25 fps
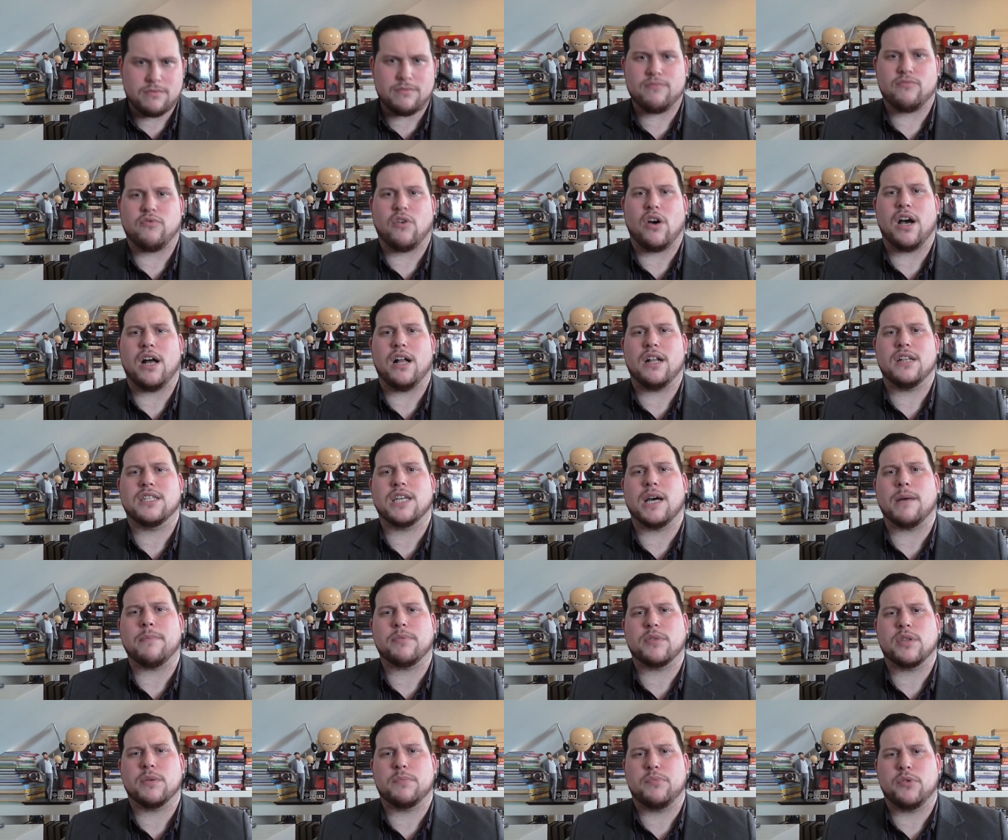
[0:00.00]
riled
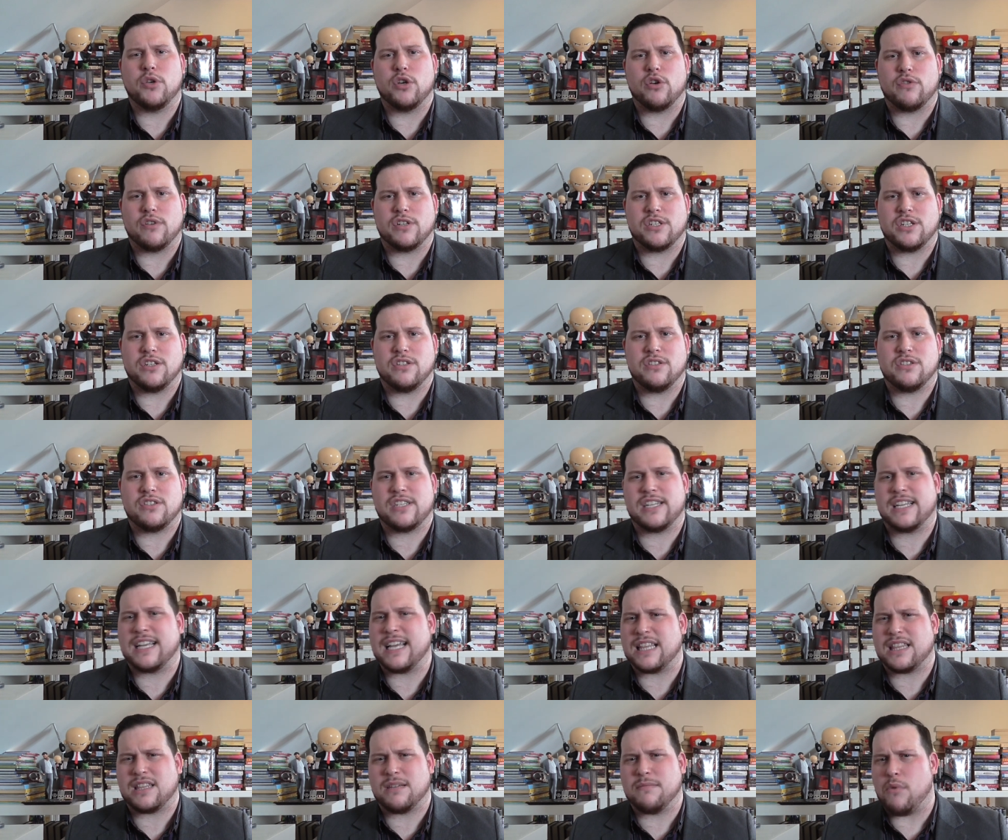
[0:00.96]
up the Puritans to
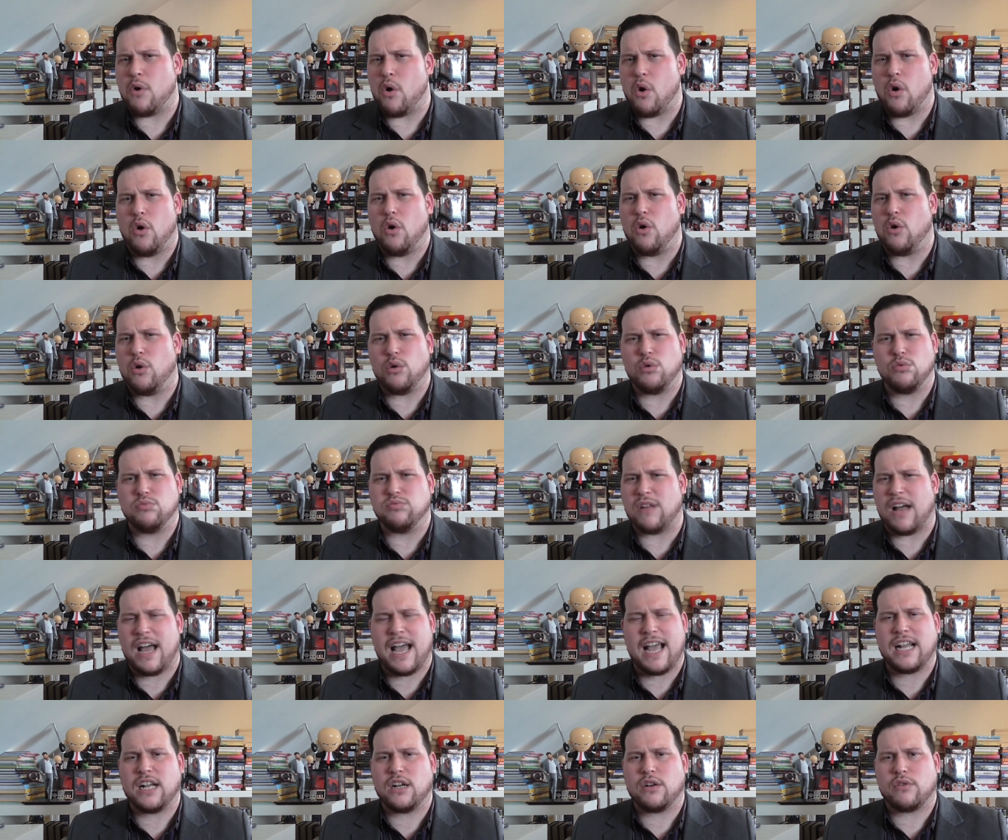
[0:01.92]
get them all
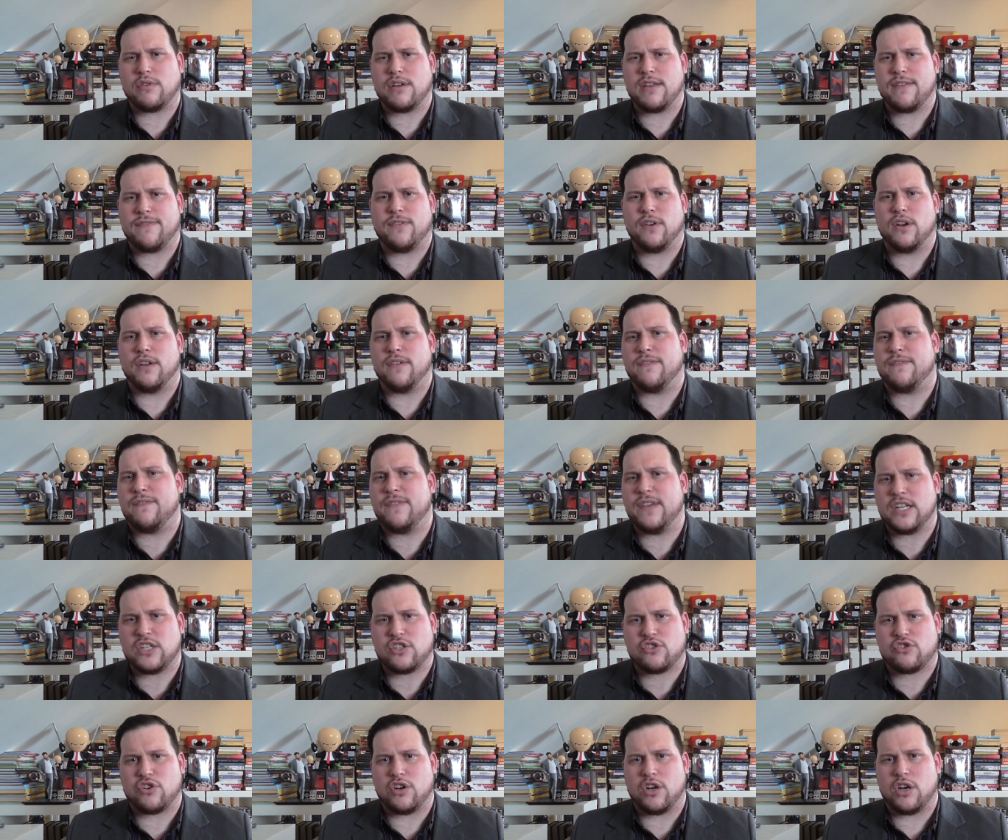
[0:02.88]
angry, full of
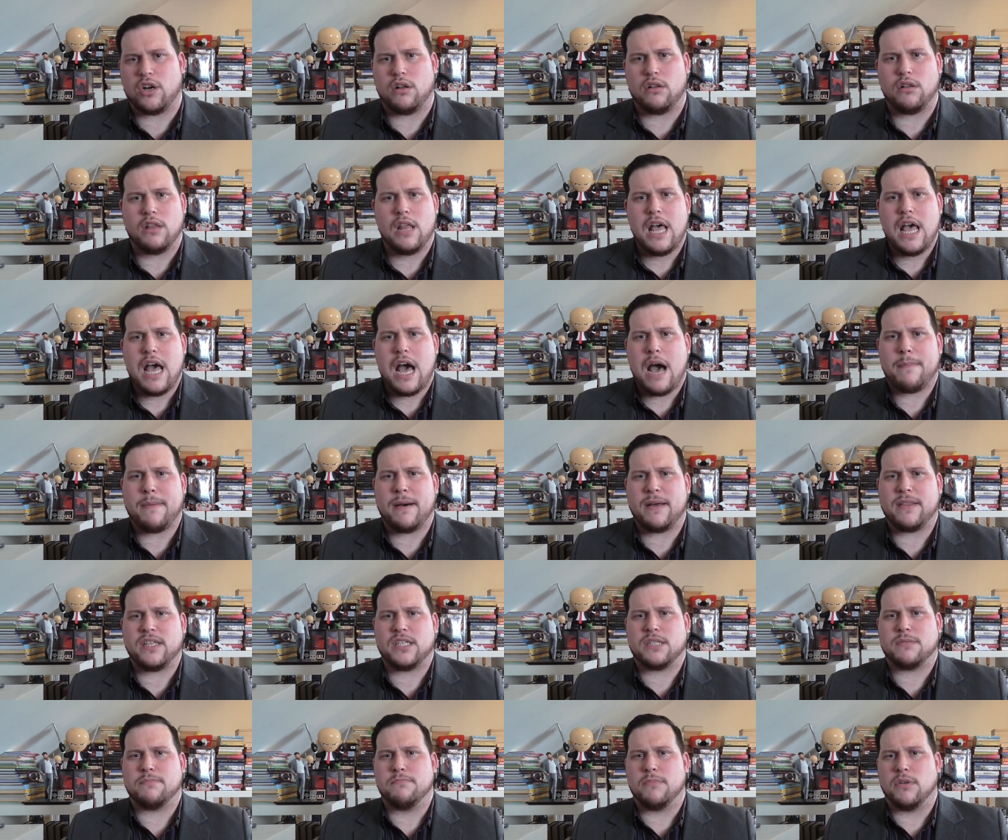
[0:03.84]
vitriol about
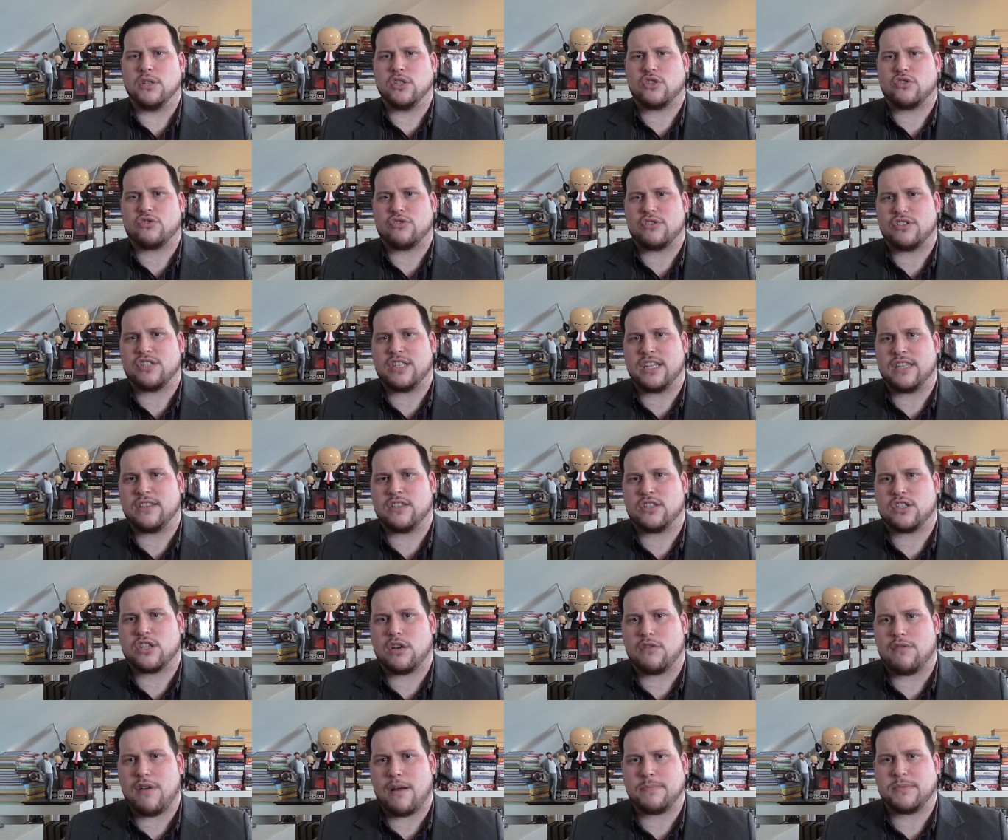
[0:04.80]
this monstrous thing that's
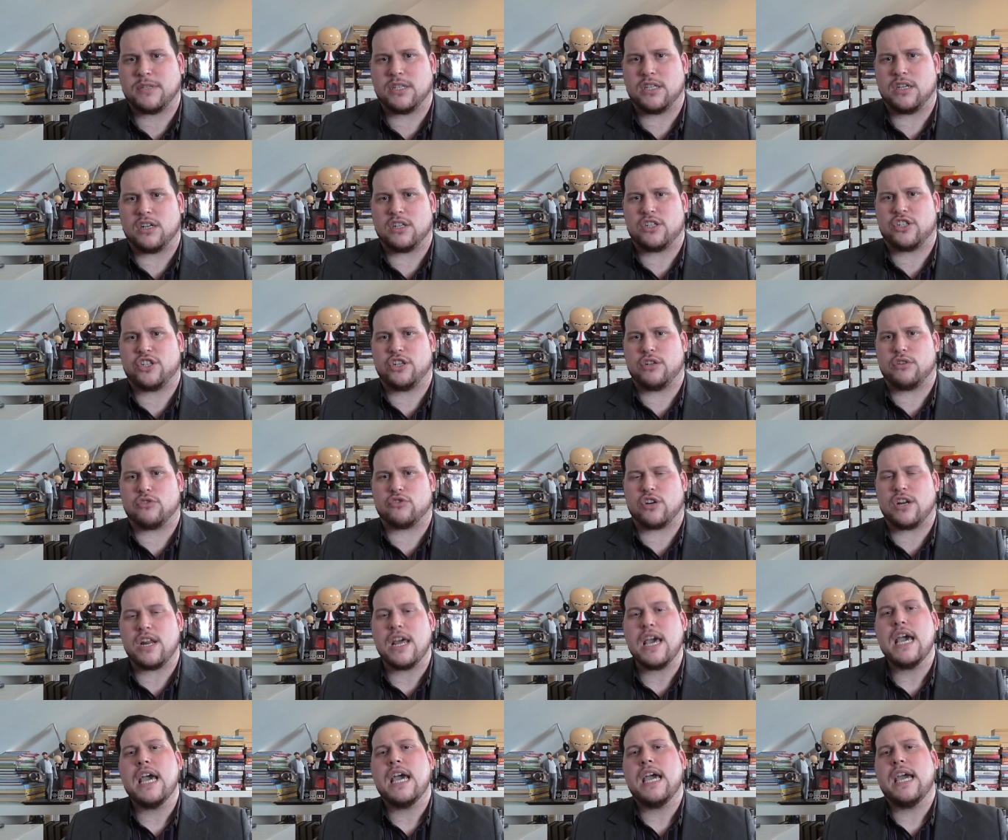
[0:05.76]
corrupting our
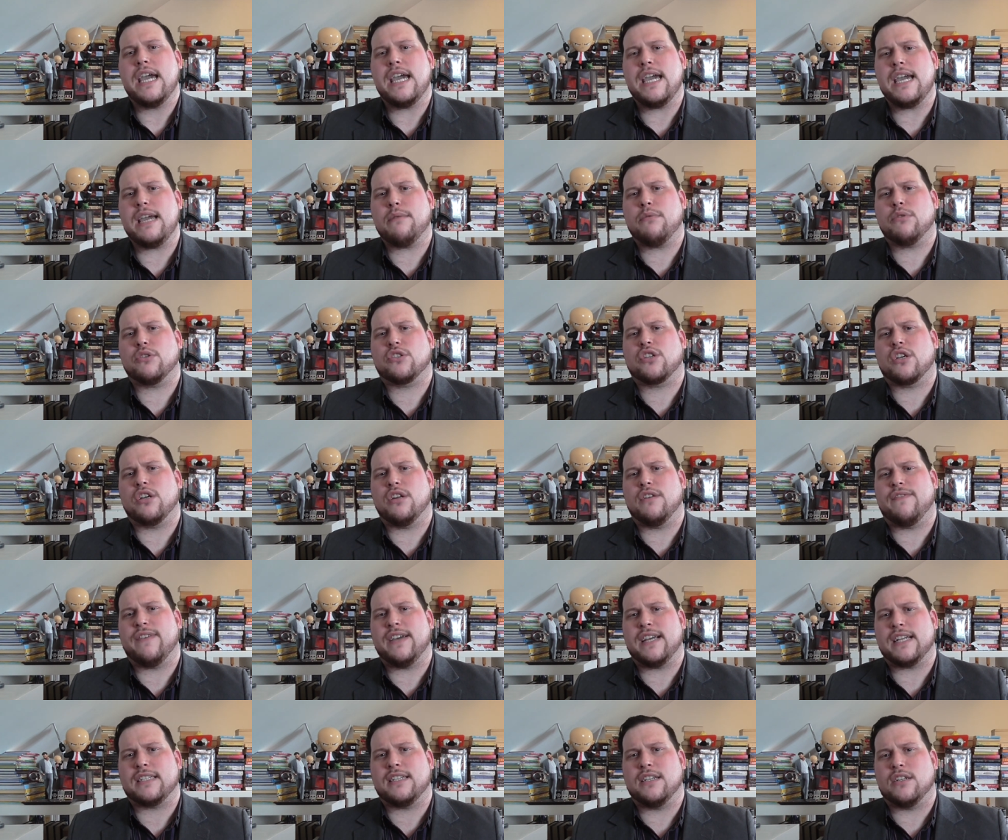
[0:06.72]
children, he was
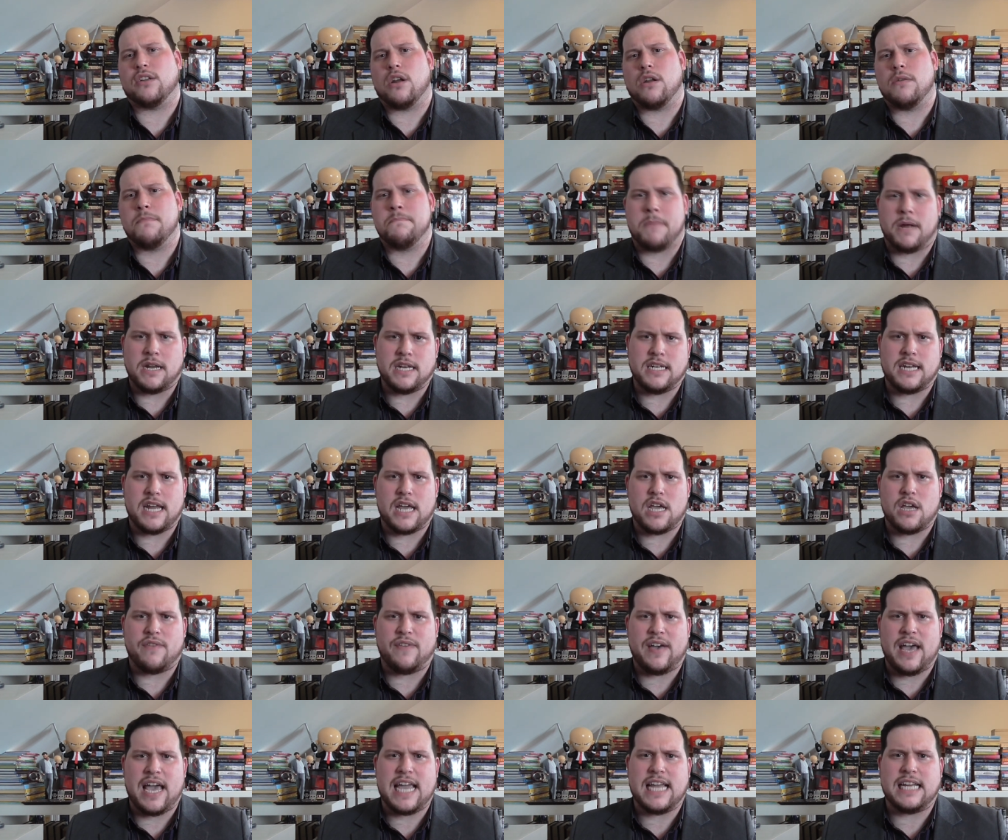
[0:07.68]
convicted on Monday
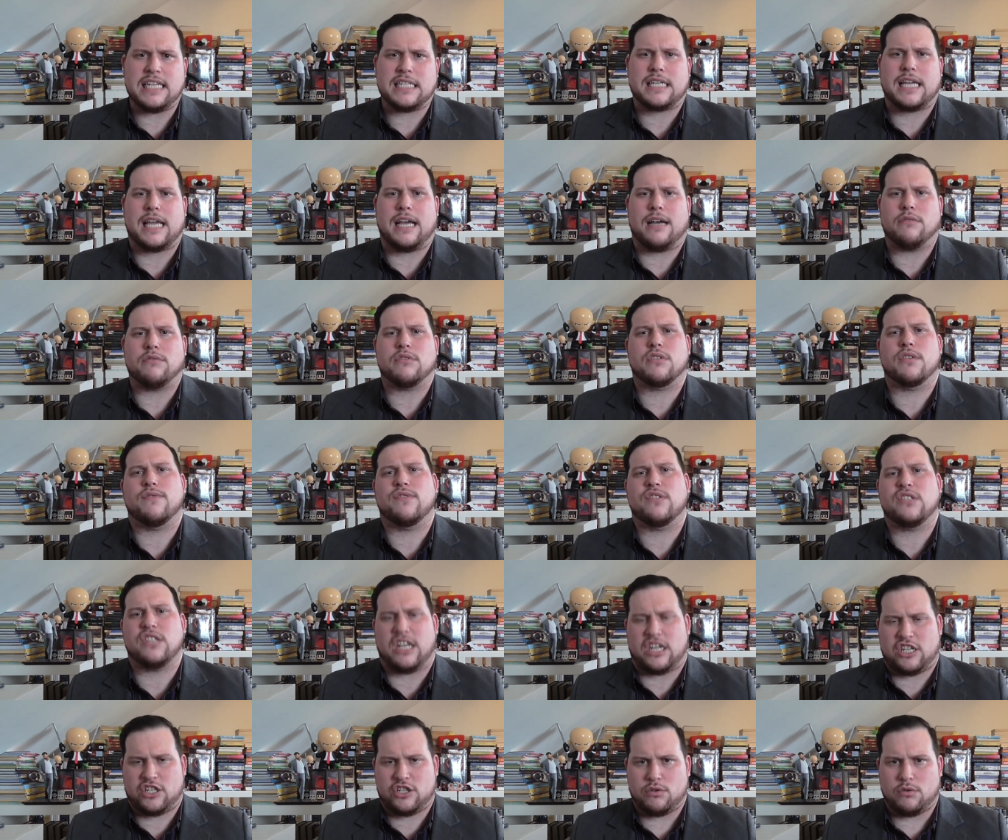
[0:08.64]
of eight counts of
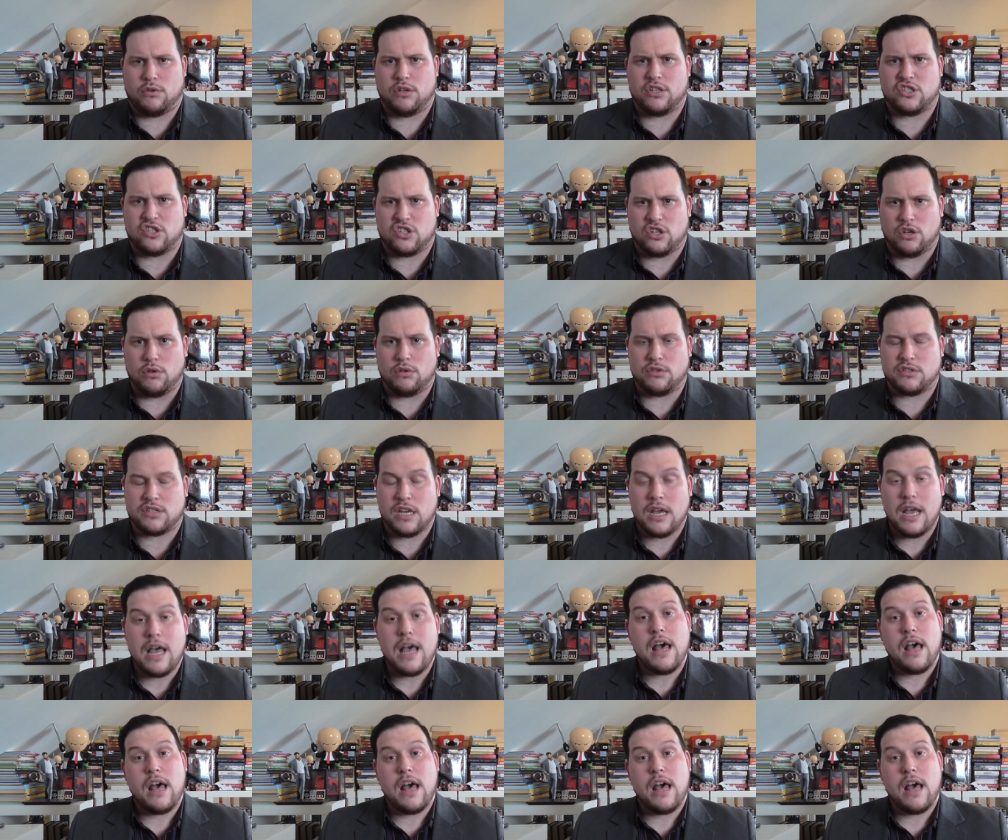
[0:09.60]
sexual assault.